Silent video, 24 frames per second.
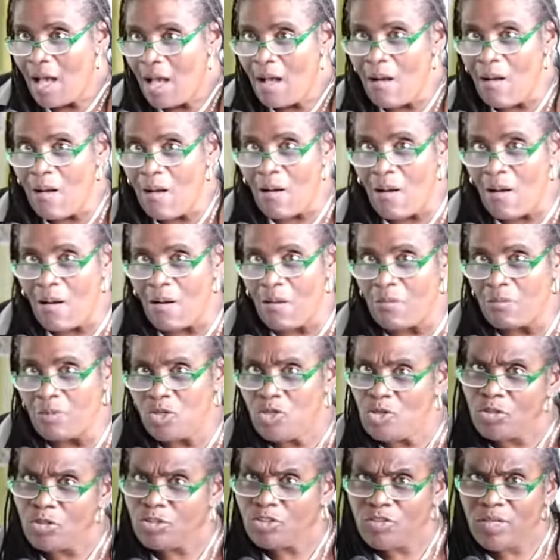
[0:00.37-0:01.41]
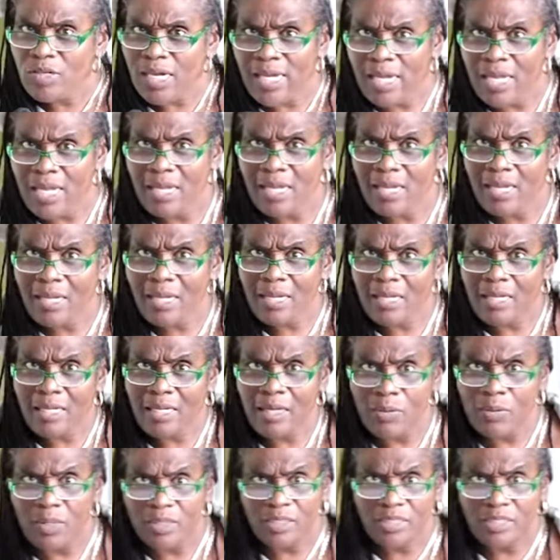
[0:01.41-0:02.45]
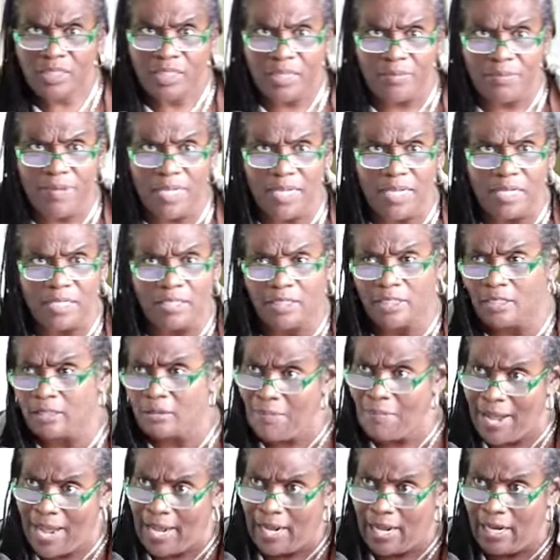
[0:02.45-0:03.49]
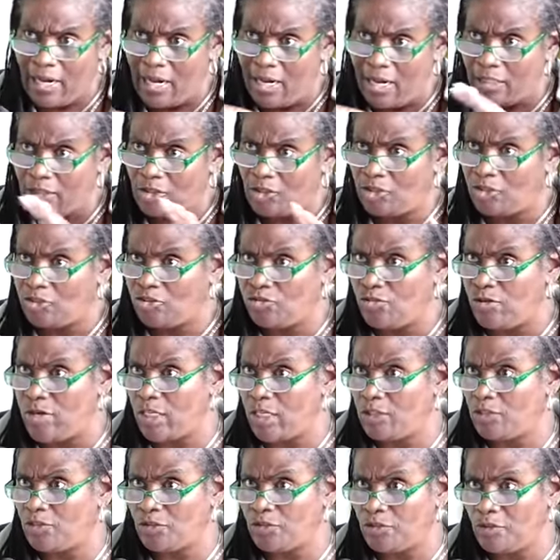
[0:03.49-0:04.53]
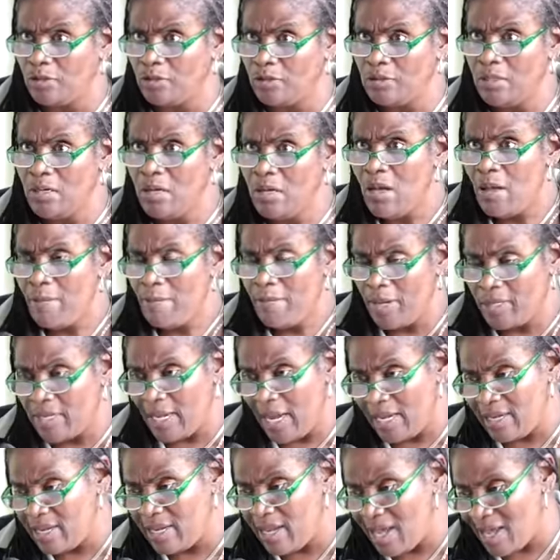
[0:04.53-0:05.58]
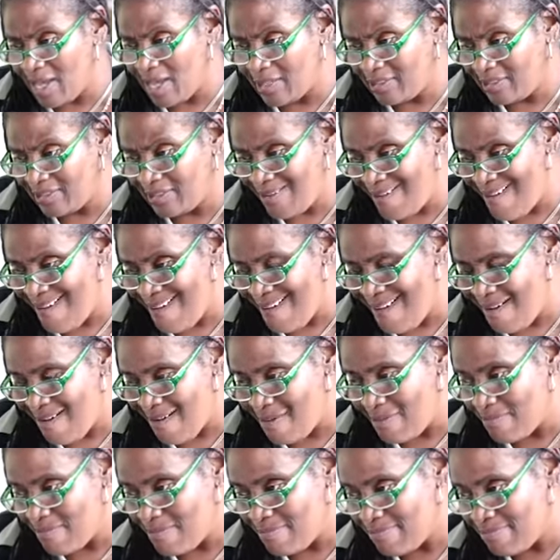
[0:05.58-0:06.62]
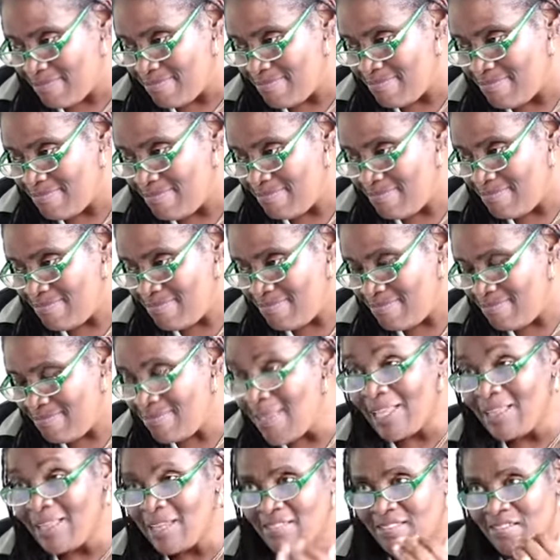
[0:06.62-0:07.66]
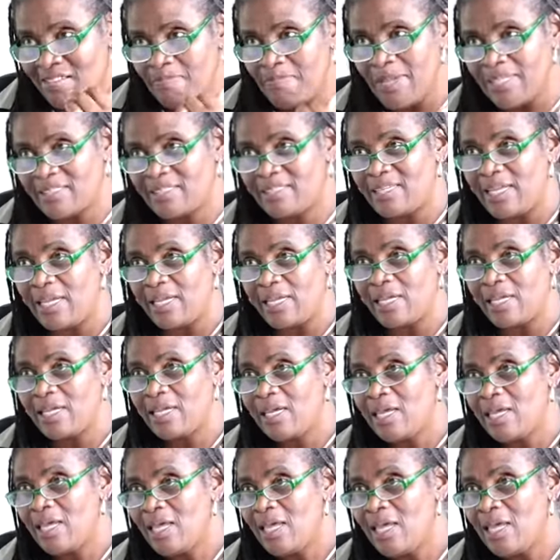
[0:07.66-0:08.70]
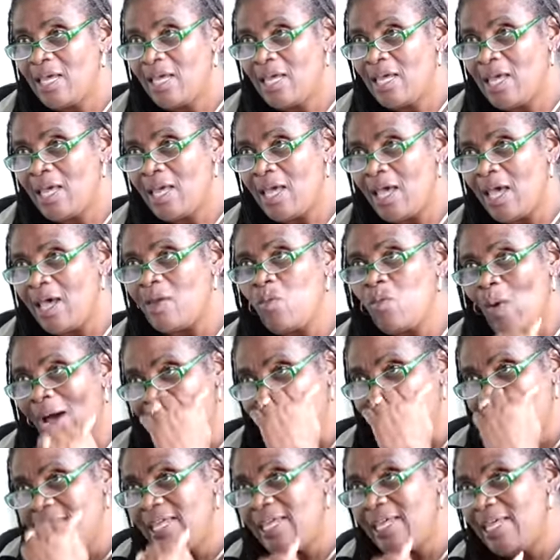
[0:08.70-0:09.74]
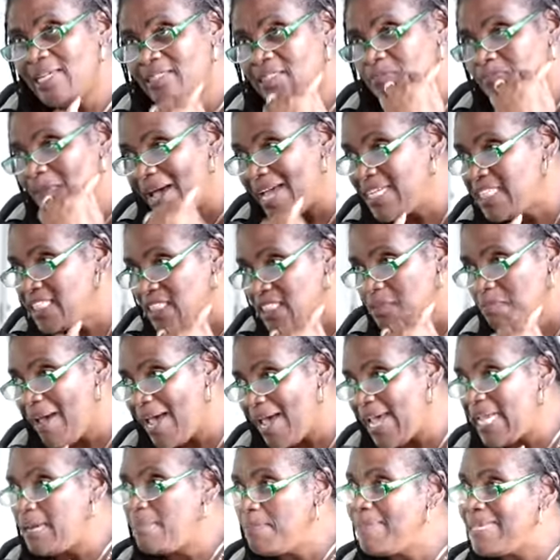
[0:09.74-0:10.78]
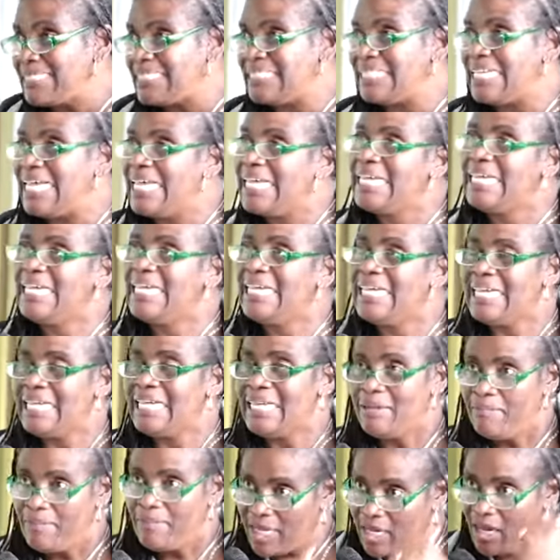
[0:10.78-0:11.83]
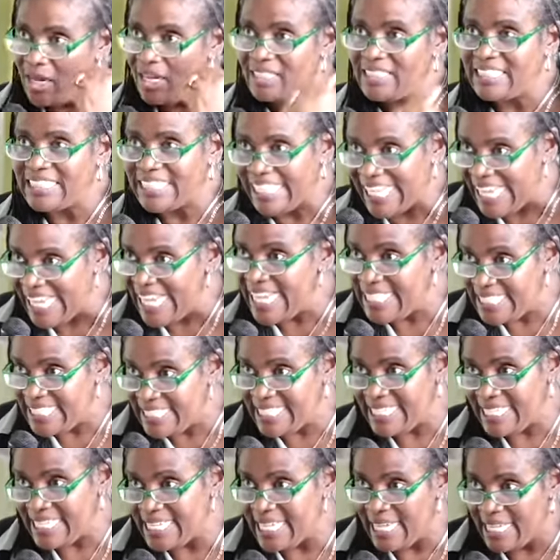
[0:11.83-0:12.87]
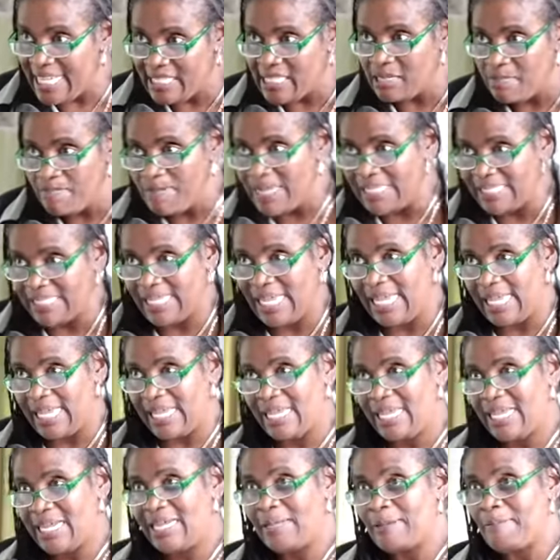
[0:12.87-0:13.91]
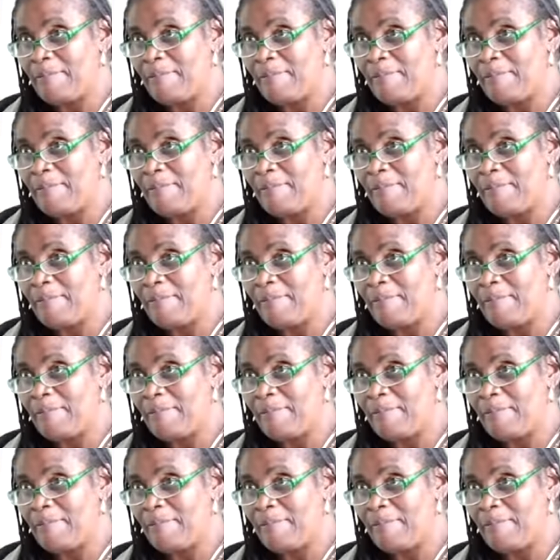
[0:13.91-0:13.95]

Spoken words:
Usually, you will see me smiling straight through, but I guess that is missing. And why is my smile missing? Because case is missing.